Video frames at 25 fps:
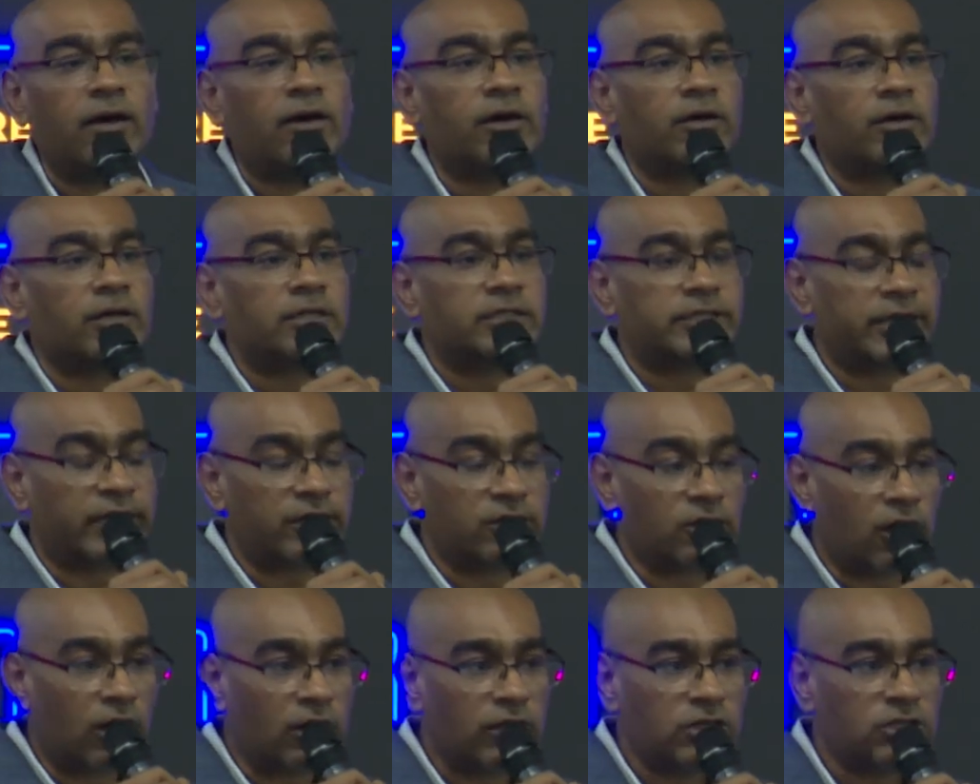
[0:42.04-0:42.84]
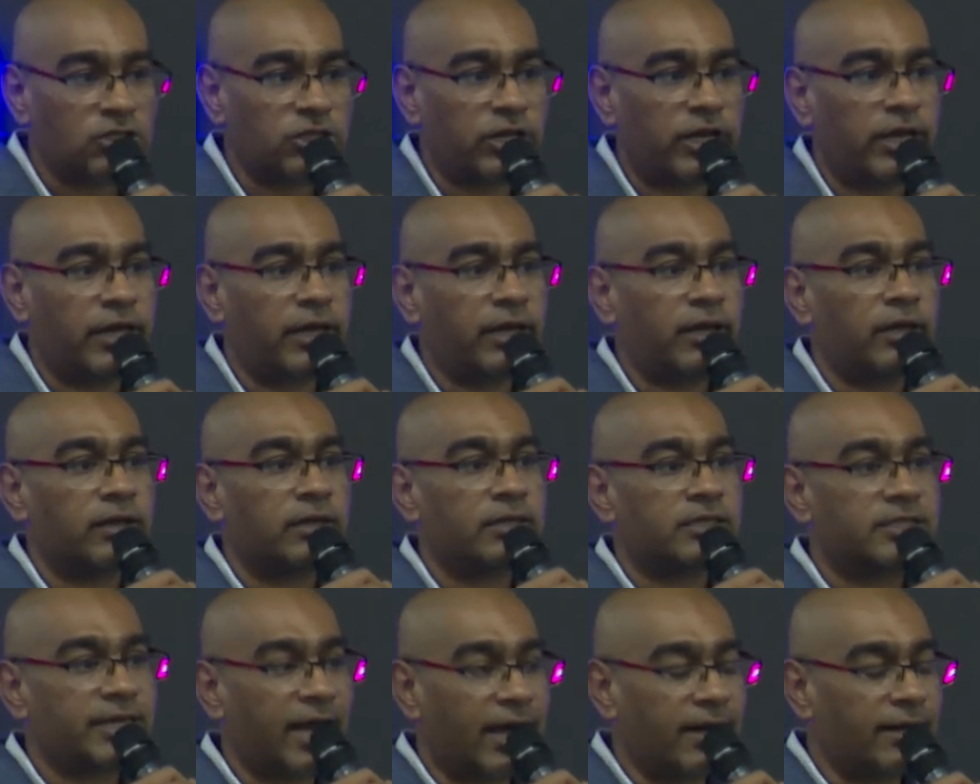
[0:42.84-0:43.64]
technology,
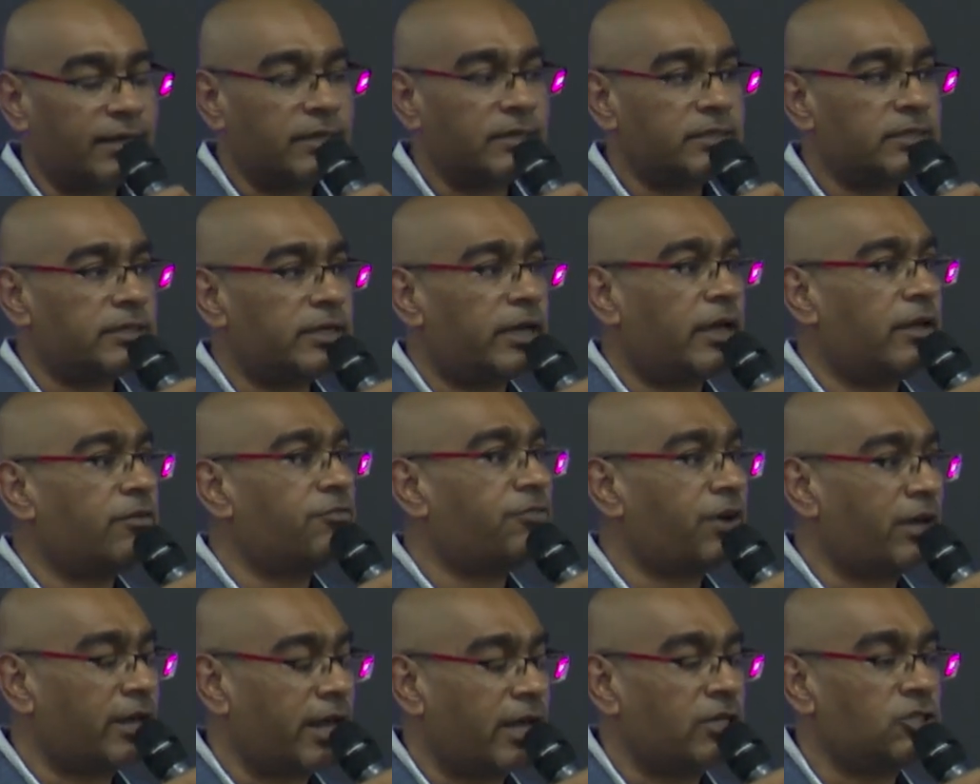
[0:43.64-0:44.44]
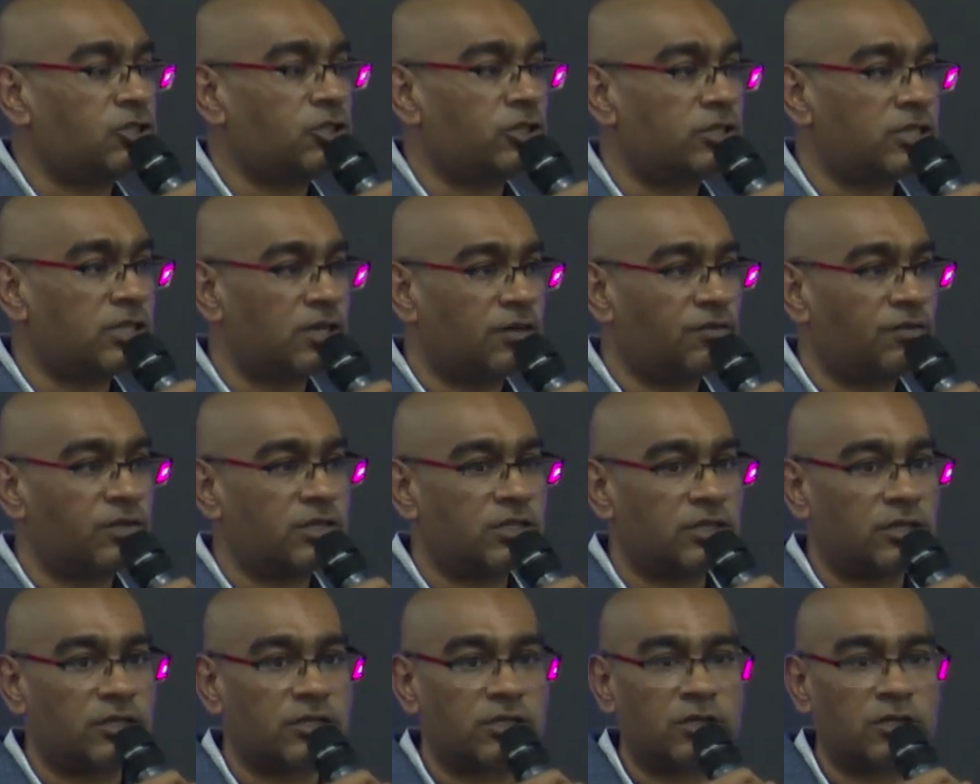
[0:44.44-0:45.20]
talent in financial services.